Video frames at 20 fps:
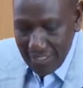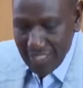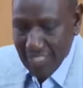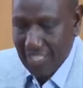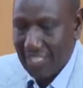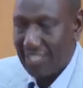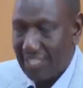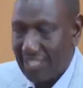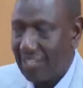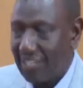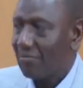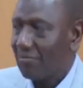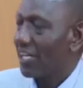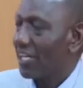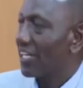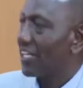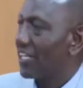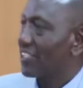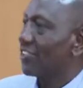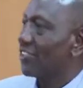But I'm
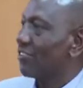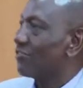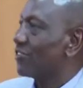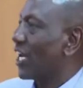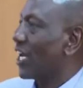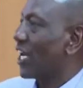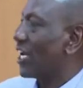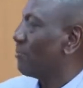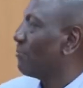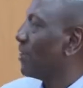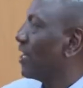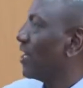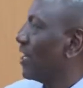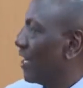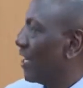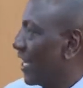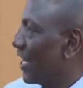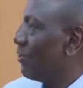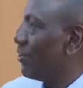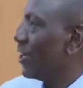running short of time.
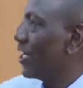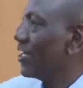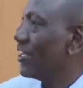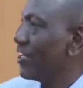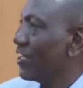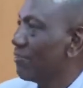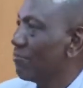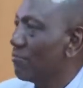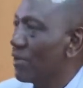Anyway,